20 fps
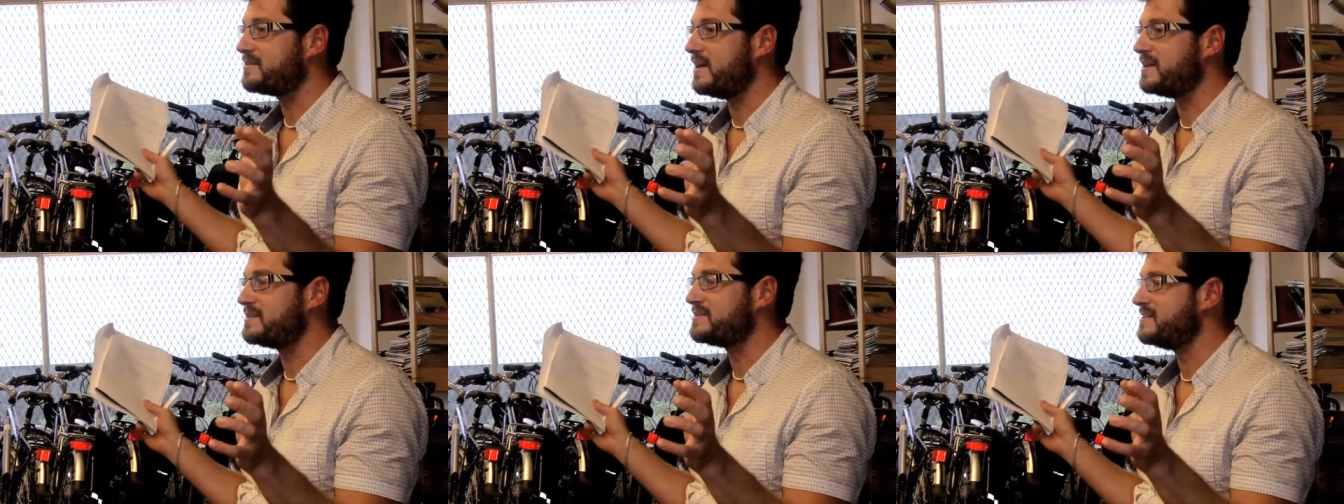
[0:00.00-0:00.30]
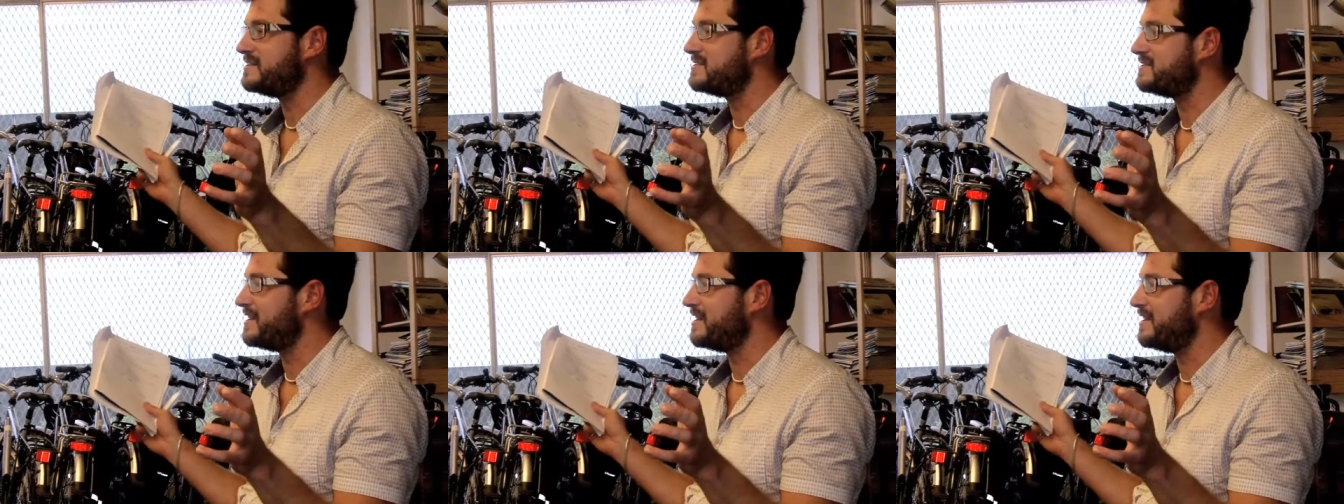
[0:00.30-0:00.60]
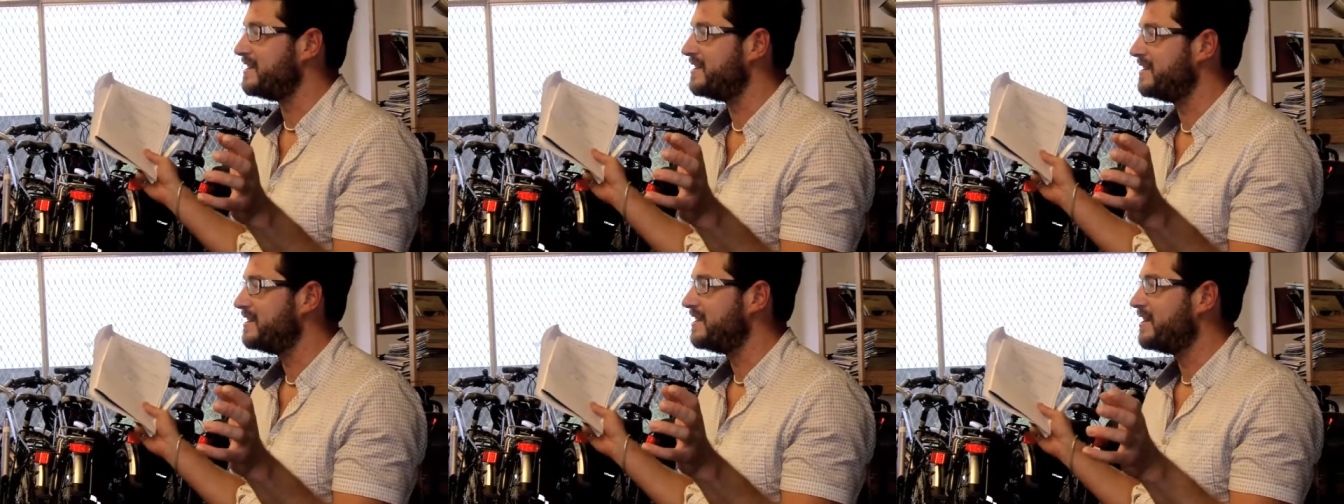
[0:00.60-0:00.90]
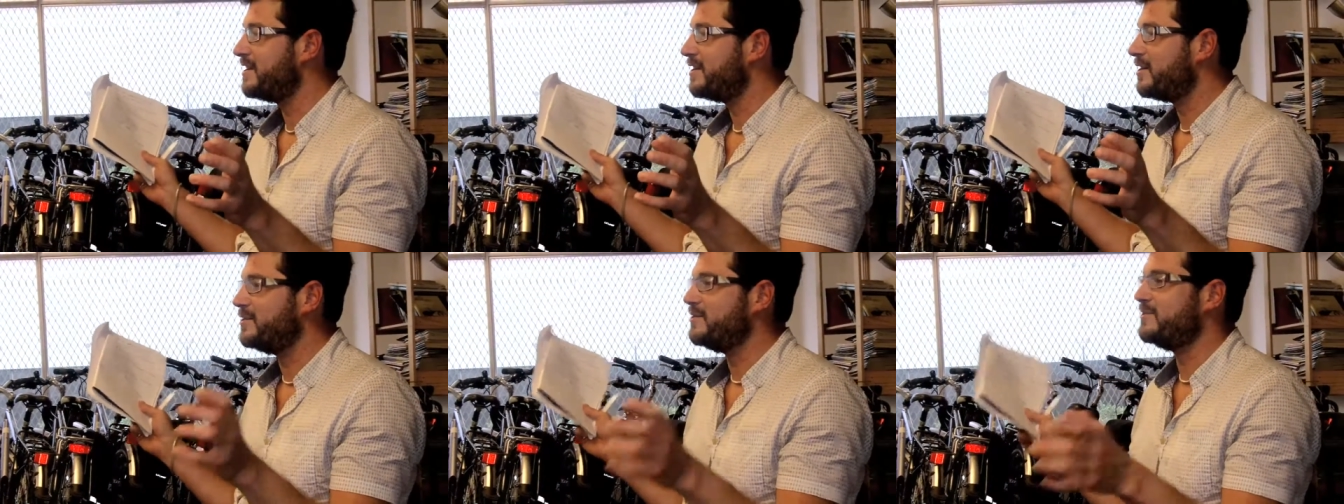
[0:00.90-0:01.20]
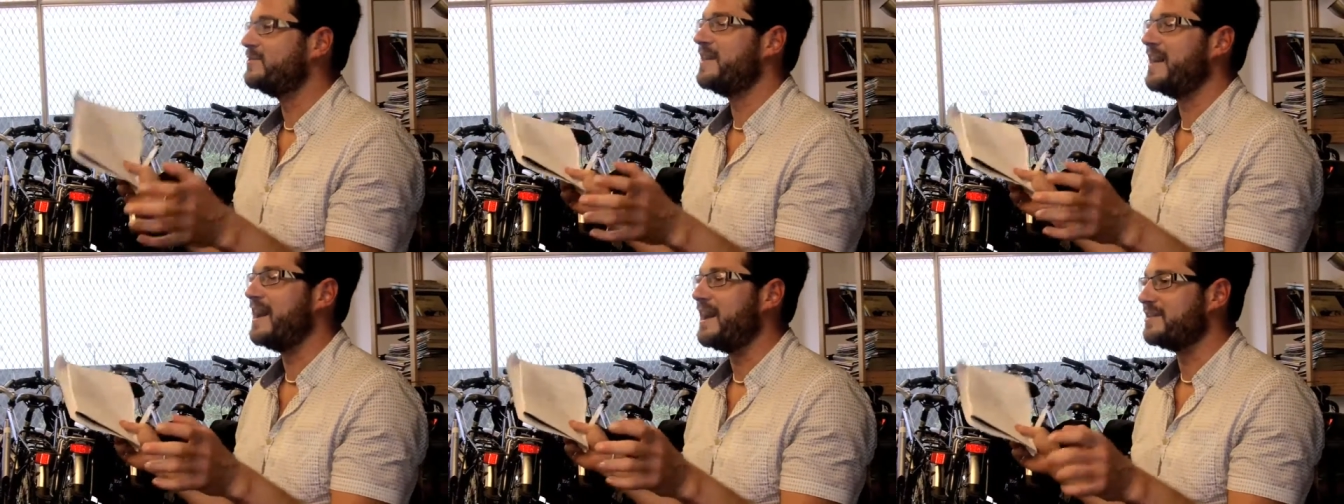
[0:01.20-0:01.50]
to actually see
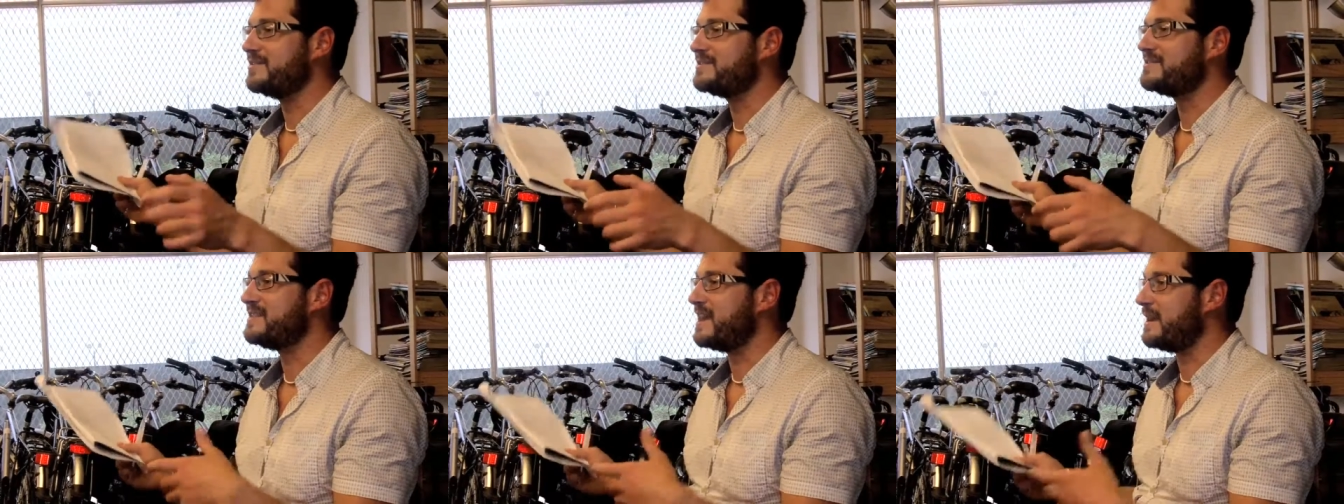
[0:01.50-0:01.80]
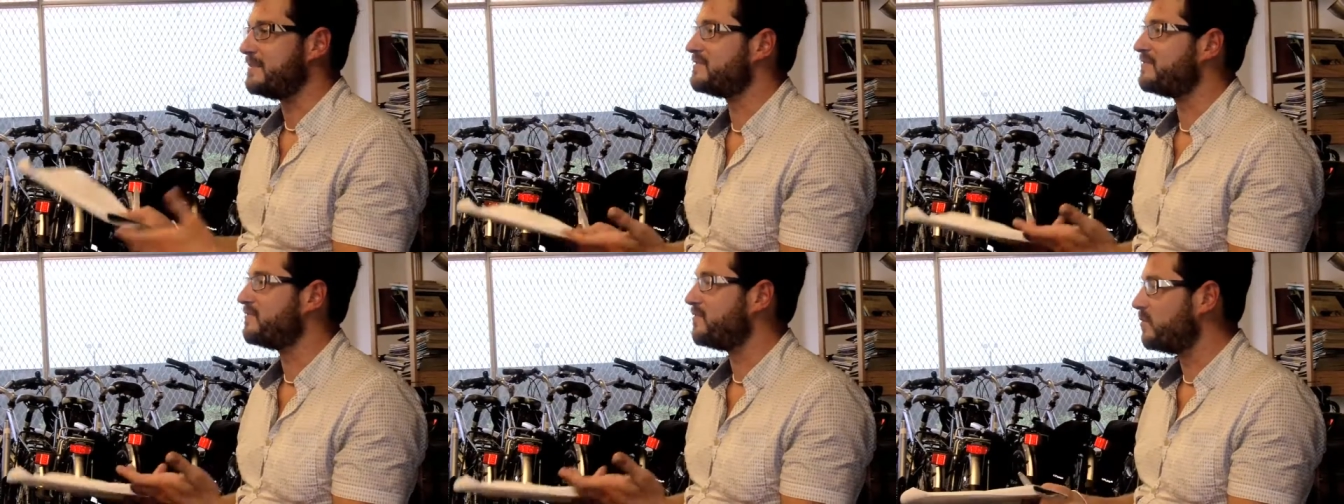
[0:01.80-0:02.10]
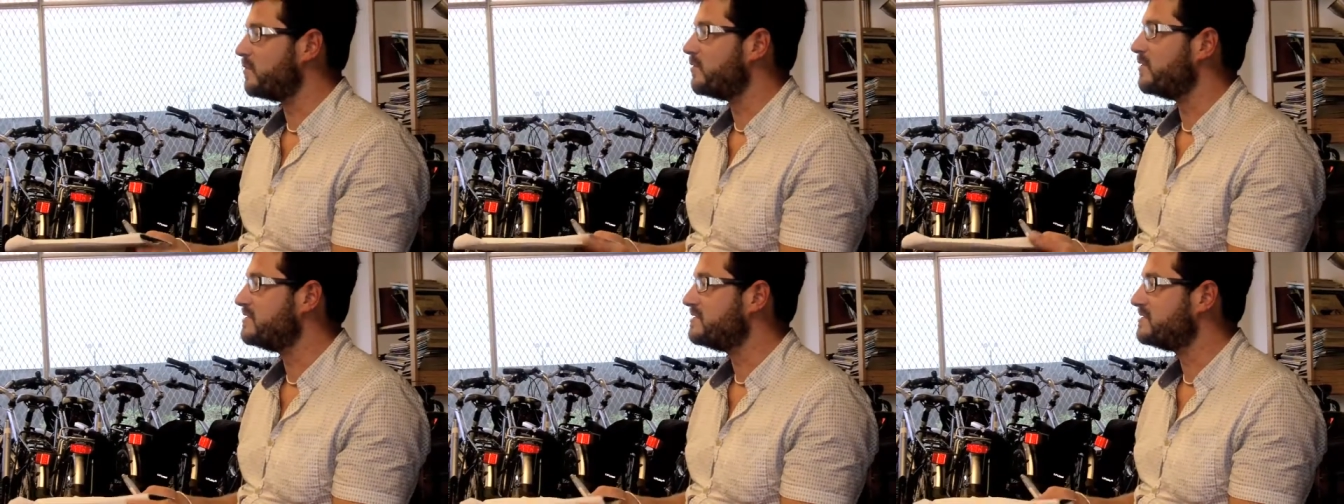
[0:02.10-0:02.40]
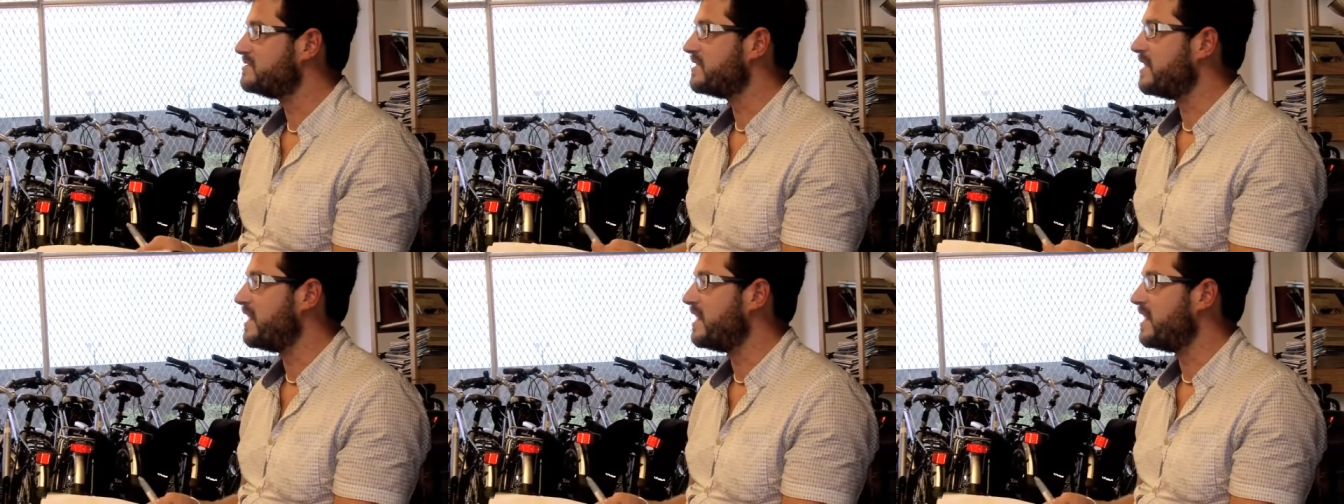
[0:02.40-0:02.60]
who else steps forward.